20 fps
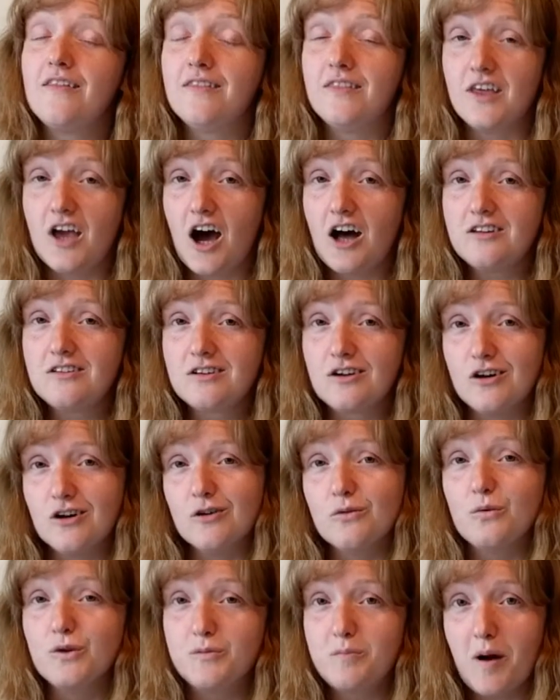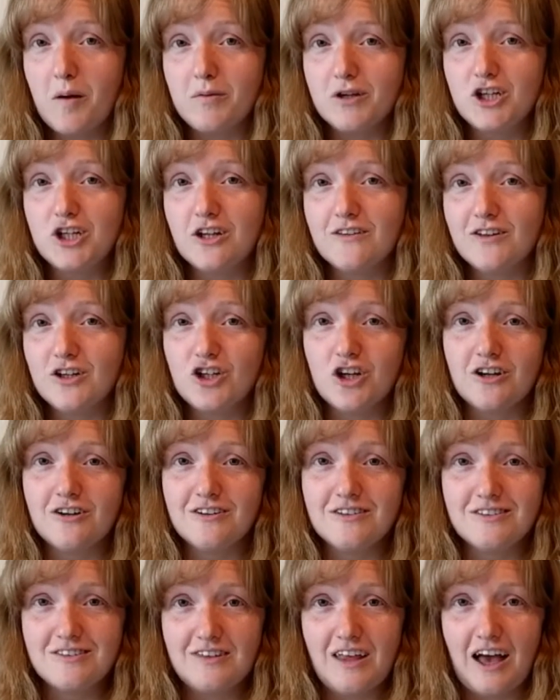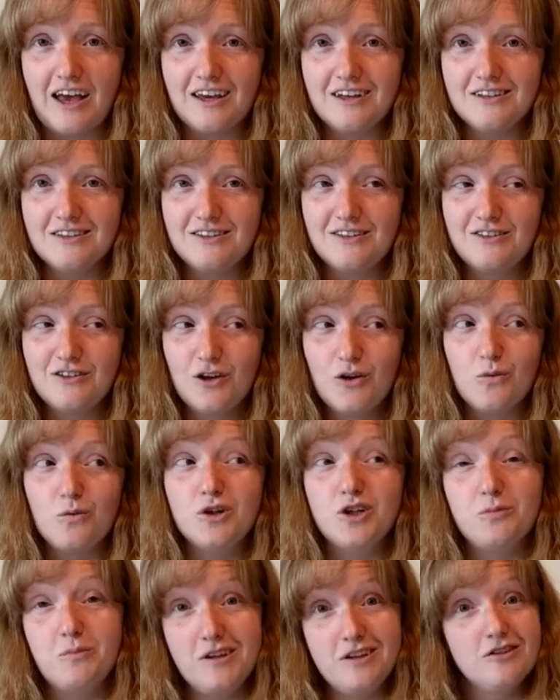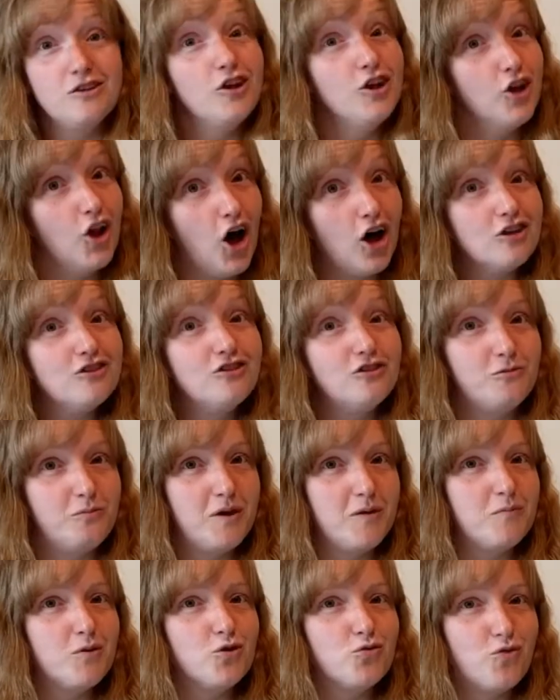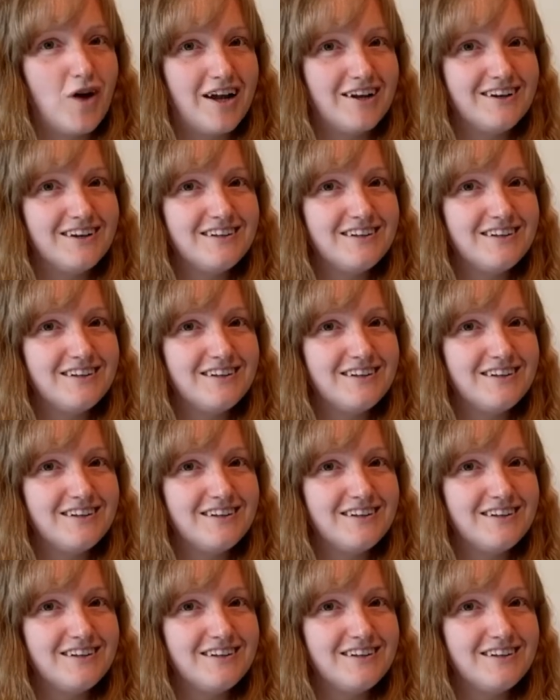The article was published in the journal Science, which means lots of people read